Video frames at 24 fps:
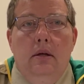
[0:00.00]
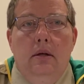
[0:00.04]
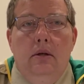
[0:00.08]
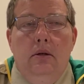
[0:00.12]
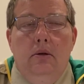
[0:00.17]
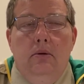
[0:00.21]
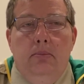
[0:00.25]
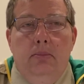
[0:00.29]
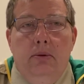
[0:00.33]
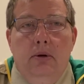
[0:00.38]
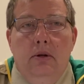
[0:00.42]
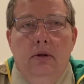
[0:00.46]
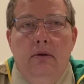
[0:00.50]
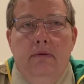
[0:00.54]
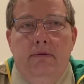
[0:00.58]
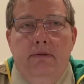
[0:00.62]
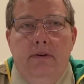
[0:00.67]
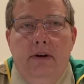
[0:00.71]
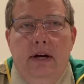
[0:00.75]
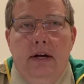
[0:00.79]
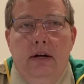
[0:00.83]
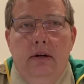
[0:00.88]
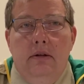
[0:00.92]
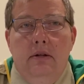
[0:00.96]
You build the
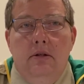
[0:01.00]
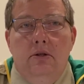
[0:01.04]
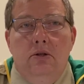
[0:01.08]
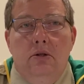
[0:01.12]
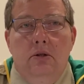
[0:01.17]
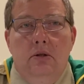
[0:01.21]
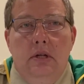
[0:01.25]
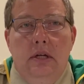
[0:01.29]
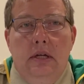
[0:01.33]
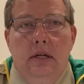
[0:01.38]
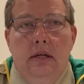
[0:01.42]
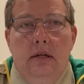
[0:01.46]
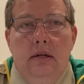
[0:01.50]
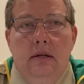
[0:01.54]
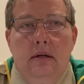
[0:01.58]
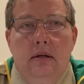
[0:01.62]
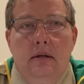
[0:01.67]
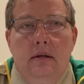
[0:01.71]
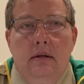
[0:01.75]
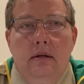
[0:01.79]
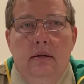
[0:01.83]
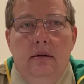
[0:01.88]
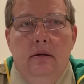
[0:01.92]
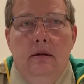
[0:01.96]
fire that you need,
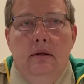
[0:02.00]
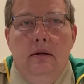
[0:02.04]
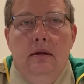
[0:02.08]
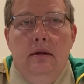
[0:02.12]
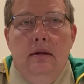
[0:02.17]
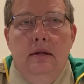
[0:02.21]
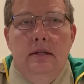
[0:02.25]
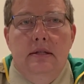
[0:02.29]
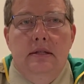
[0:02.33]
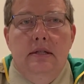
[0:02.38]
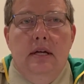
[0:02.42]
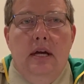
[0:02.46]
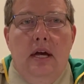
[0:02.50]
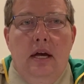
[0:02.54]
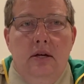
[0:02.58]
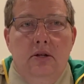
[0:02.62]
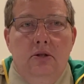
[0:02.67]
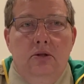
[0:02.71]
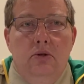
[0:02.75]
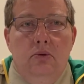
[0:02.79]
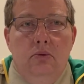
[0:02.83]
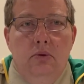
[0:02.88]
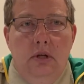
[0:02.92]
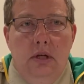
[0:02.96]
the
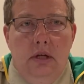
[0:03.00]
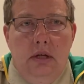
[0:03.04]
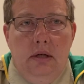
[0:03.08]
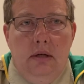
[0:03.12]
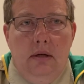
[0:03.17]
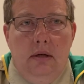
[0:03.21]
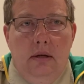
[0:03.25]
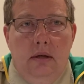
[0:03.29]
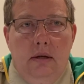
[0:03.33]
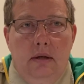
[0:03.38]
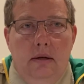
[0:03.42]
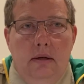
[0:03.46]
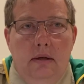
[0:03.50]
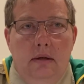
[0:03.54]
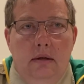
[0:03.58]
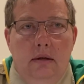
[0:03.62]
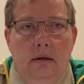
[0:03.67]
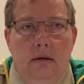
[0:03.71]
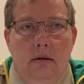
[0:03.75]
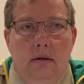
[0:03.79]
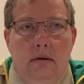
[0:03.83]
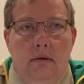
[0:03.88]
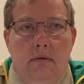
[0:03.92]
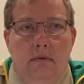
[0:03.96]
size you need
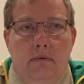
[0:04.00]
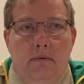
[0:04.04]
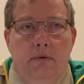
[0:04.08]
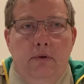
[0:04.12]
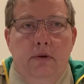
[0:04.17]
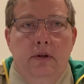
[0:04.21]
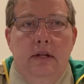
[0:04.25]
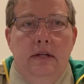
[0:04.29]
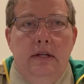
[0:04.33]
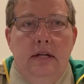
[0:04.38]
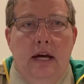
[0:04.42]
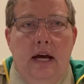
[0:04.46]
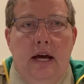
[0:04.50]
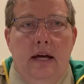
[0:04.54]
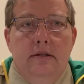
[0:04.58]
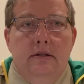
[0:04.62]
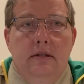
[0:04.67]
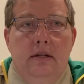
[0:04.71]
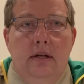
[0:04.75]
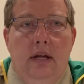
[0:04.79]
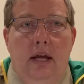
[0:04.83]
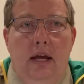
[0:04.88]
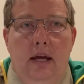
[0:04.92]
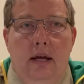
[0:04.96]
for the
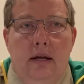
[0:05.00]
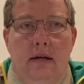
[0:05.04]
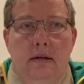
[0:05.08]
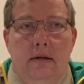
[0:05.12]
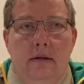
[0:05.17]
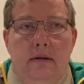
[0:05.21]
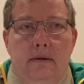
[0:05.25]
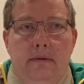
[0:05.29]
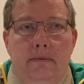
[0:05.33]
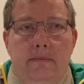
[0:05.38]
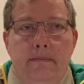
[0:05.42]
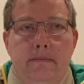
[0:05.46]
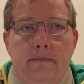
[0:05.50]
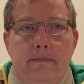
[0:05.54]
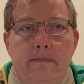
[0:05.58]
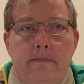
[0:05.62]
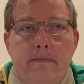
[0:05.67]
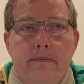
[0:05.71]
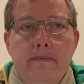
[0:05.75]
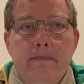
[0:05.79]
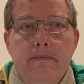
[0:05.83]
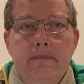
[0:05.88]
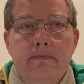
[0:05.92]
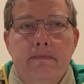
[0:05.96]
task at hand.
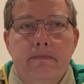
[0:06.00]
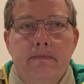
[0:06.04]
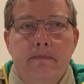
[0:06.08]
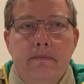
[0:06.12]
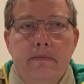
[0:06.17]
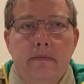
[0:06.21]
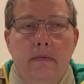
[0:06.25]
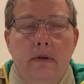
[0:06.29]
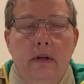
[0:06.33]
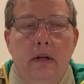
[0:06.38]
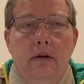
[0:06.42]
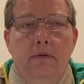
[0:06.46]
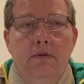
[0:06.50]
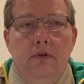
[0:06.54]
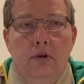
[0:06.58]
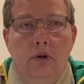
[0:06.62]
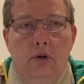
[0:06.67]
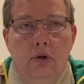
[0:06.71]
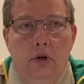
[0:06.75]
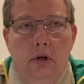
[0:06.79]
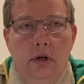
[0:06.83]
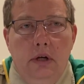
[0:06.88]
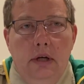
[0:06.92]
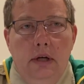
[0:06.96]
If you're
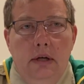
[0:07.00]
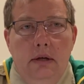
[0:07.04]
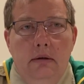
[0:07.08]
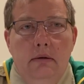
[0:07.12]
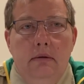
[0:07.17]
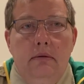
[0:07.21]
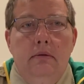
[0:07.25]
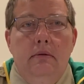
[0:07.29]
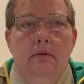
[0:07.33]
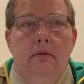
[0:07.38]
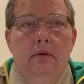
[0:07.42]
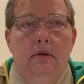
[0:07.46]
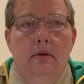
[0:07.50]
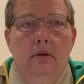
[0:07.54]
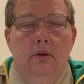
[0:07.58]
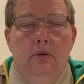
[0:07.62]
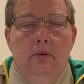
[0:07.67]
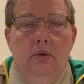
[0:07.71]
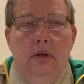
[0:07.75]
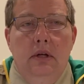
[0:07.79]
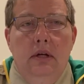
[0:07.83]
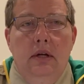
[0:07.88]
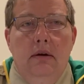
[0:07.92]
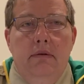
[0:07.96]
cooking, you
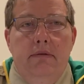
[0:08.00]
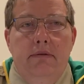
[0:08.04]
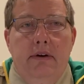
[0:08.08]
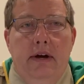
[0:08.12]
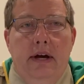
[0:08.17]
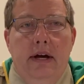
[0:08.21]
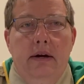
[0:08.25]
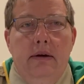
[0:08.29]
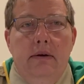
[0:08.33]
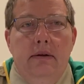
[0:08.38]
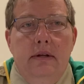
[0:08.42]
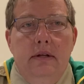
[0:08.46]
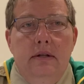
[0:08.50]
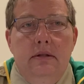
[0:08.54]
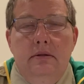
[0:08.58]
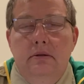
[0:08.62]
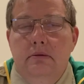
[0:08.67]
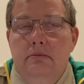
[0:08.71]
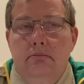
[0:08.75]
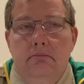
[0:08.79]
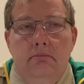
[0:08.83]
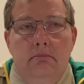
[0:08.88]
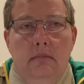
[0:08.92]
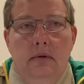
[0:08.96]
need a fire
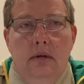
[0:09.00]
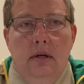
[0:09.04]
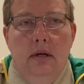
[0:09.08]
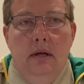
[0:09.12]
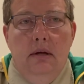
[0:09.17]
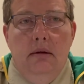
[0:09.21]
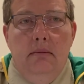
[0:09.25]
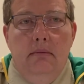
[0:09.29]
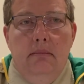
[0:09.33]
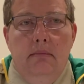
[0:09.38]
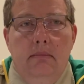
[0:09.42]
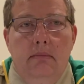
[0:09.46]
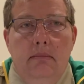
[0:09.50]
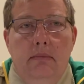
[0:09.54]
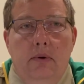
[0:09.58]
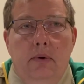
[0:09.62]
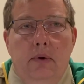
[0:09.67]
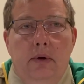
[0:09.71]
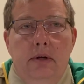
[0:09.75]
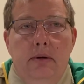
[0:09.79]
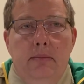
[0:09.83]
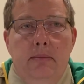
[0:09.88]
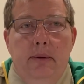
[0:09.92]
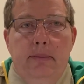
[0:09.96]
that's
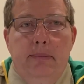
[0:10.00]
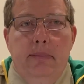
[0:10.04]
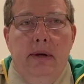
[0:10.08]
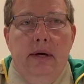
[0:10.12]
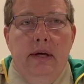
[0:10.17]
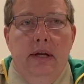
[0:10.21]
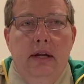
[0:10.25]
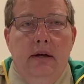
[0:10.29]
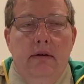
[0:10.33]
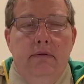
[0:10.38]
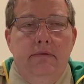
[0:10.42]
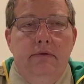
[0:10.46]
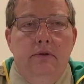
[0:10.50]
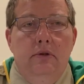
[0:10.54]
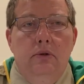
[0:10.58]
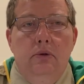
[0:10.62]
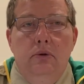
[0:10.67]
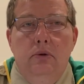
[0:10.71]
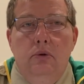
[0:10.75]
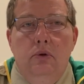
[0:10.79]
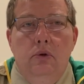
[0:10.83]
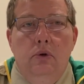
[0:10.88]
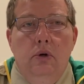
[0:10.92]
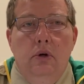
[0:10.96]
going to be big enough
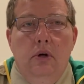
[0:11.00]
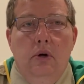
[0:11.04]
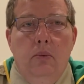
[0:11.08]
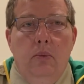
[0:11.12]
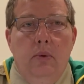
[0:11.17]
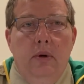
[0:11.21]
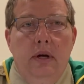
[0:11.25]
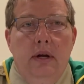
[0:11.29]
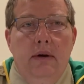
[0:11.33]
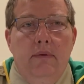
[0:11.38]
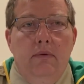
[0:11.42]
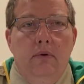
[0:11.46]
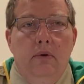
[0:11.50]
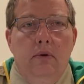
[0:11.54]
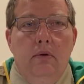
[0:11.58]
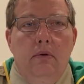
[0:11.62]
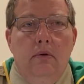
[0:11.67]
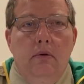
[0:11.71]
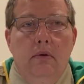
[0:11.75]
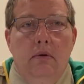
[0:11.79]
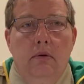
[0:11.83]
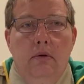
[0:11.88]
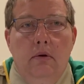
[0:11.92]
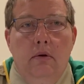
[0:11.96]
to cook
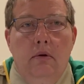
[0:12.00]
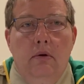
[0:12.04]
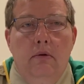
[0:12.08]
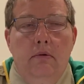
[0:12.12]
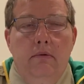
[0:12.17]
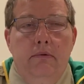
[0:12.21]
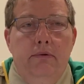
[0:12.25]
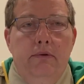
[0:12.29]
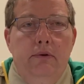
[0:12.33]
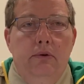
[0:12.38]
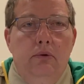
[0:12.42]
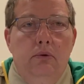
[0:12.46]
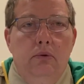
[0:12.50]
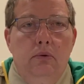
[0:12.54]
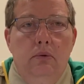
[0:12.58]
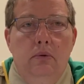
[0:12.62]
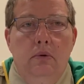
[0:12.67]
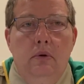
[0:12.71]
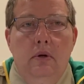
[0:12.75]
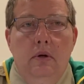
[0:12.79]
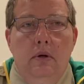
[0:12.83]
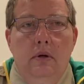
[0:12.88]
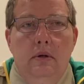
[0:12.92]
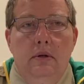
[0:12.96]
whatever food